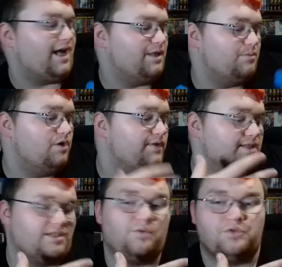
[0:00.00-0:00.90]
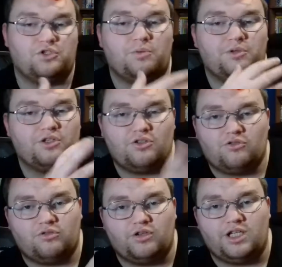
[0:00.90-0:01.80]
and the movie itself is good, but the
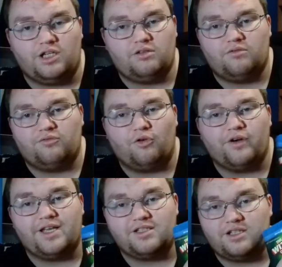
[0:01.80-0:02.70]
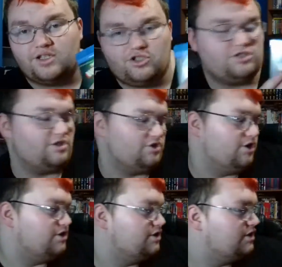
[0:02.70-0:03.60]
3D for it is just as good.